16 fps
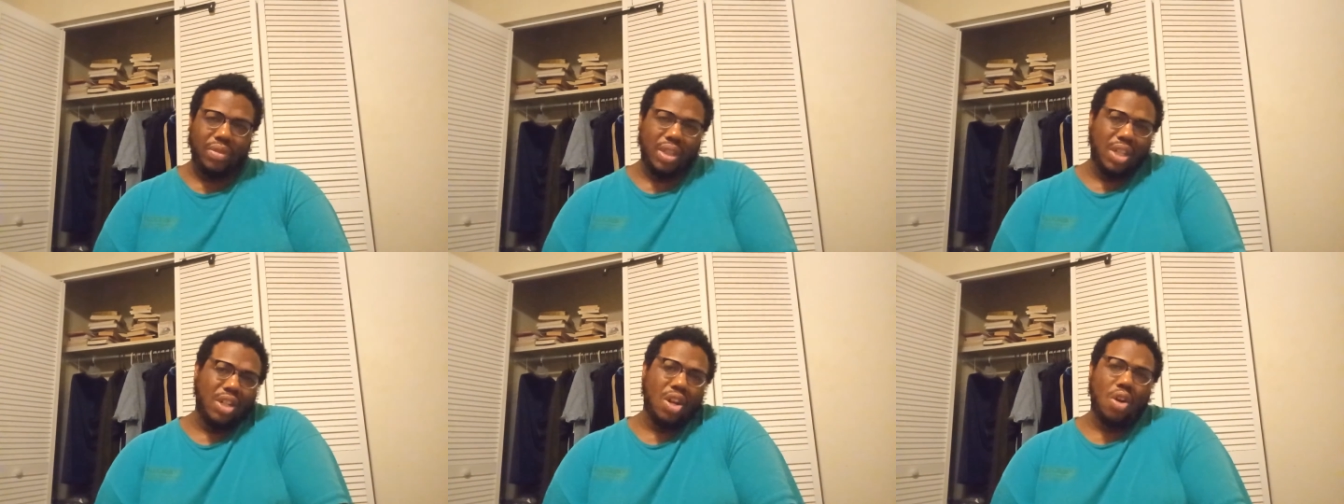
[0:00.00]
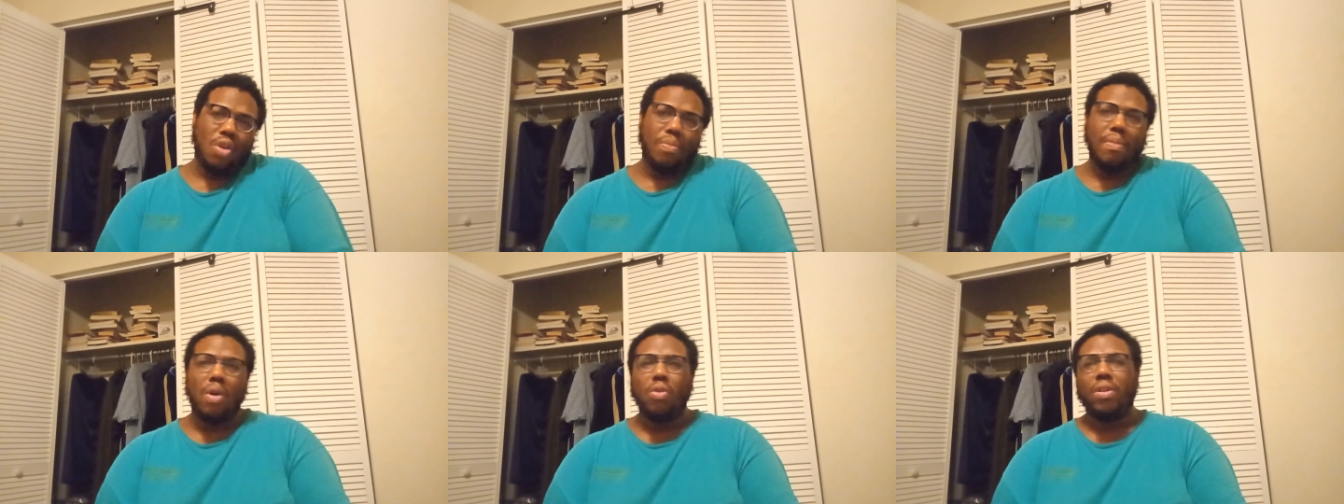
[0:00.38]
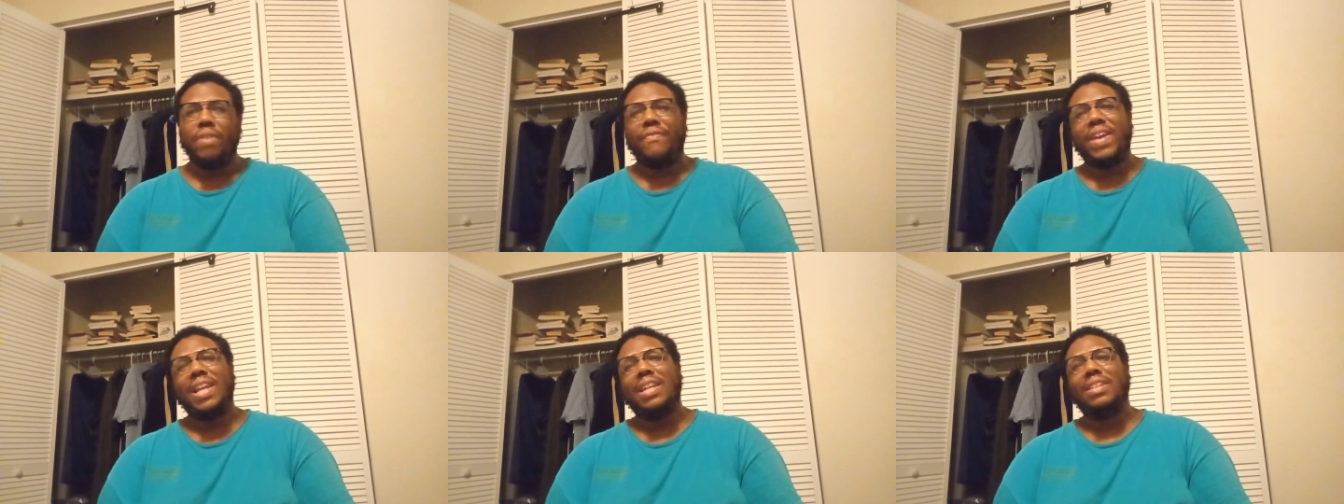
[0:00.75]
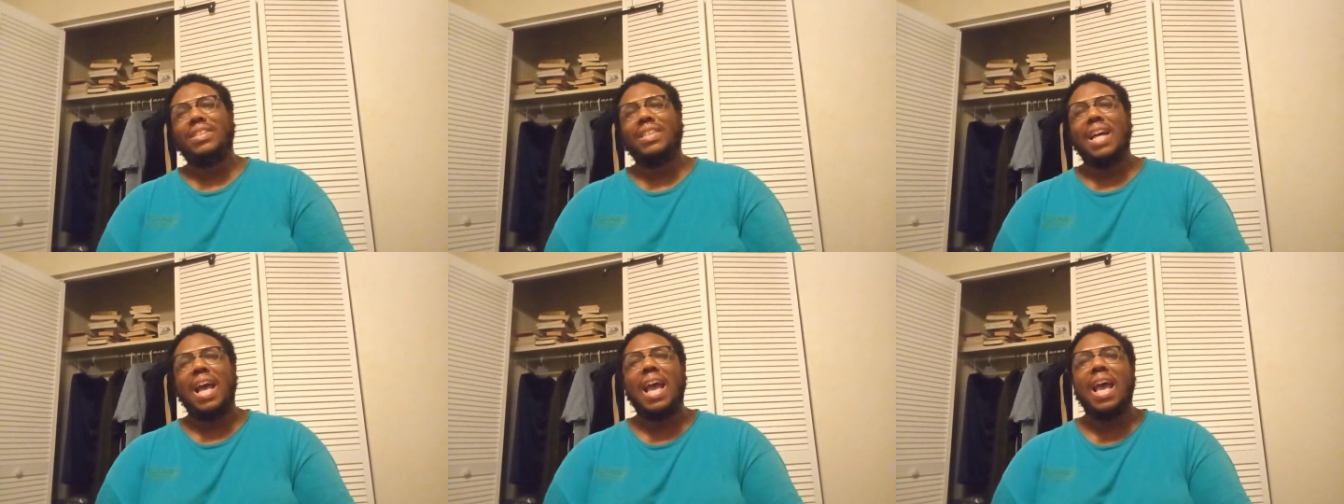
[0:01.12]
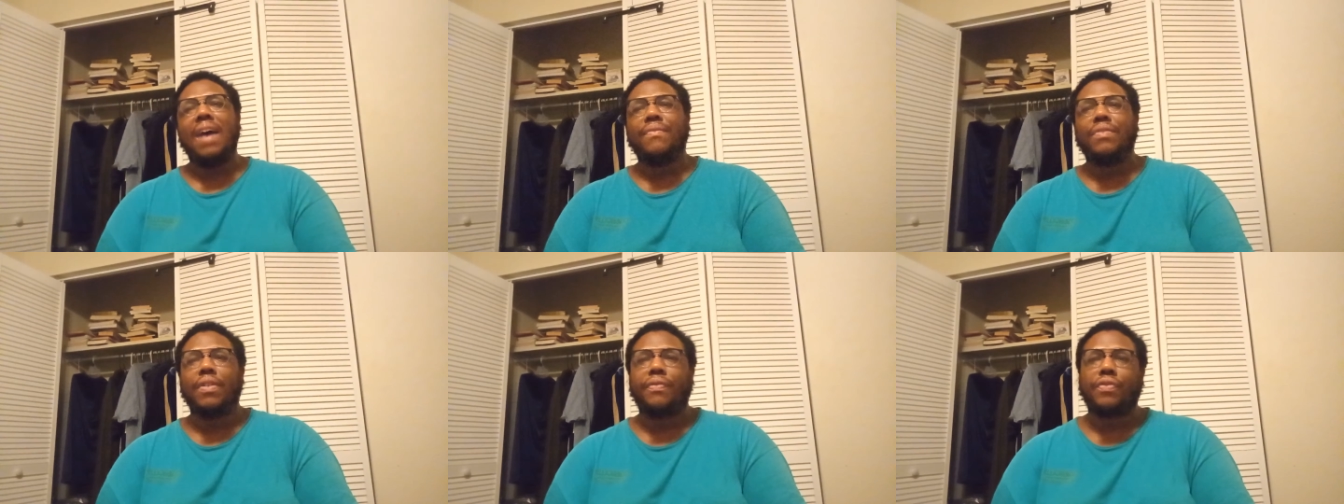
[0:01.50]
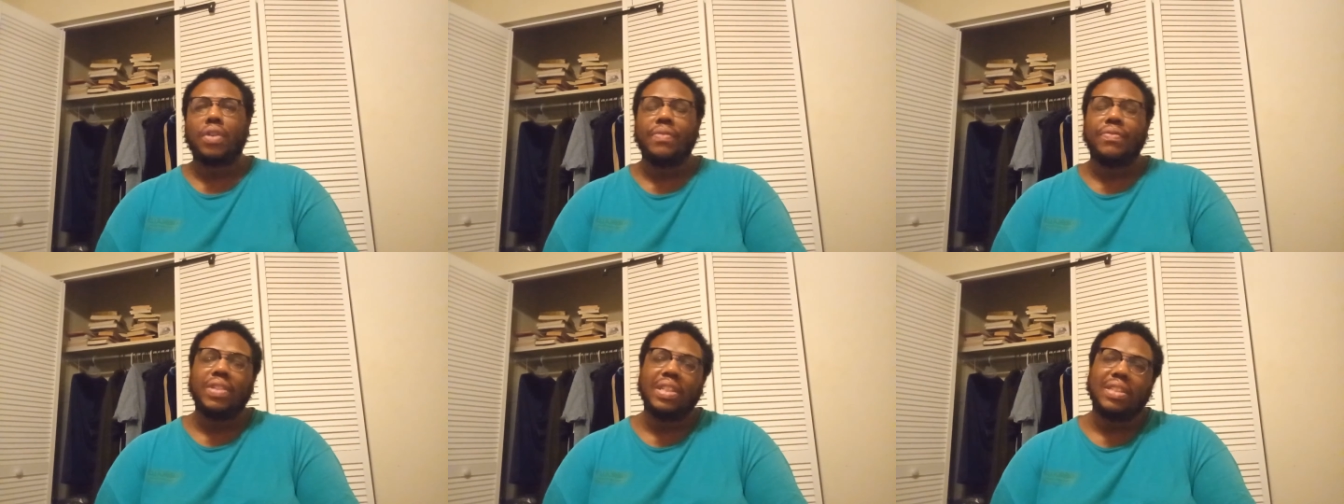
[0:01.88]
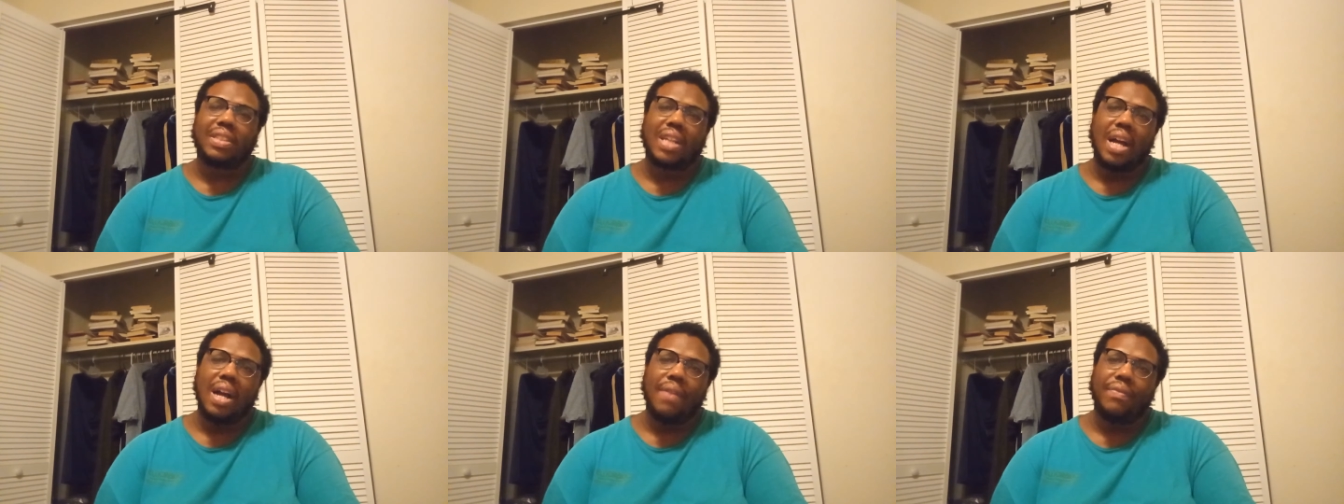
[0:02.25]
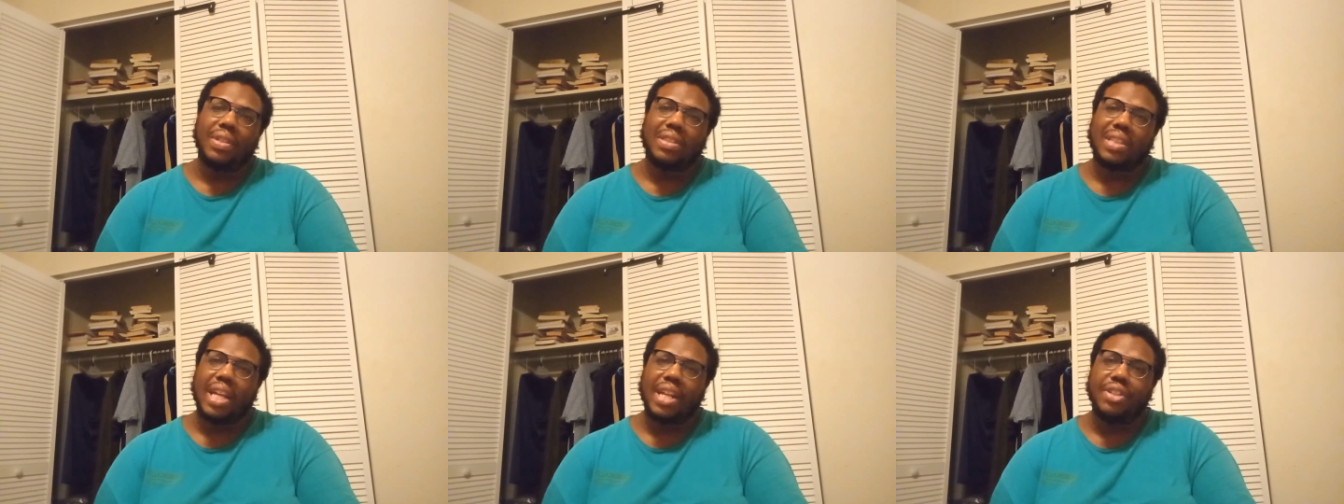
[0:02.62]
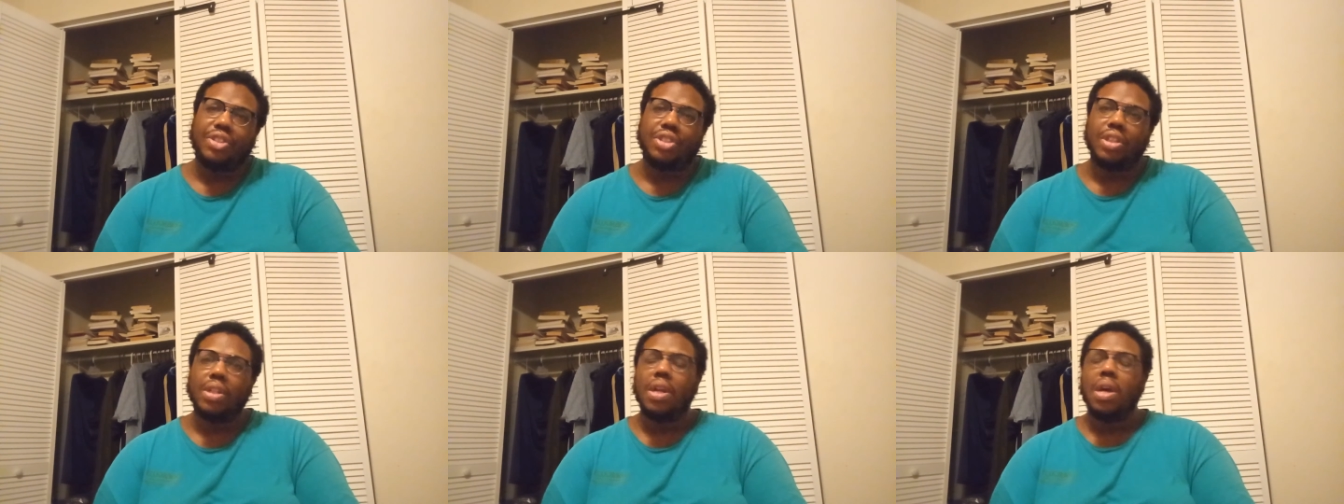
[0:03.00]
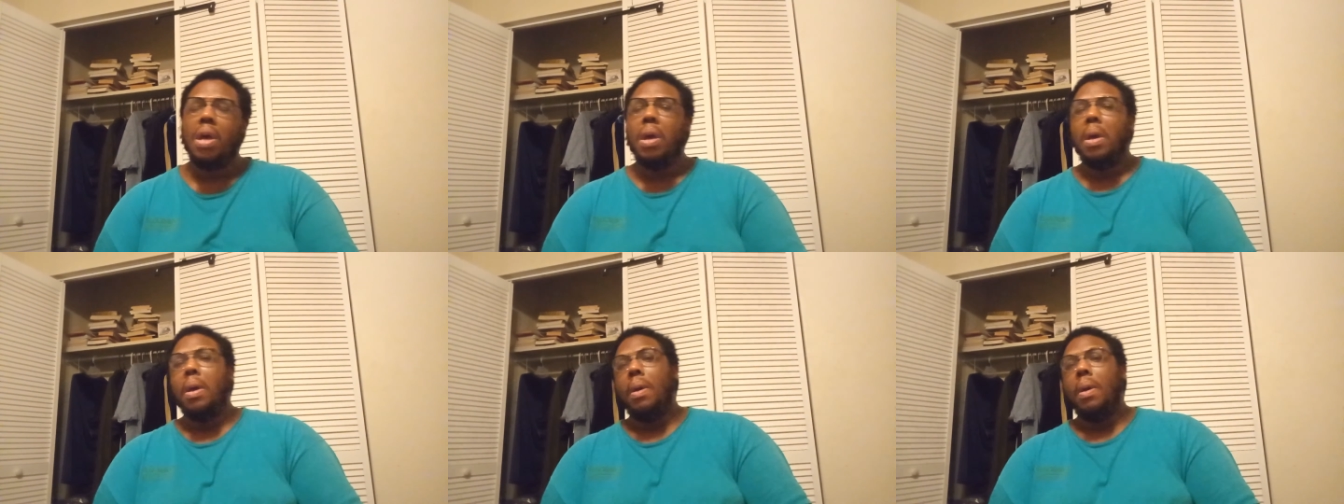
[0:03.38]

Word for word: you know, motivated to have a frivolous conversation.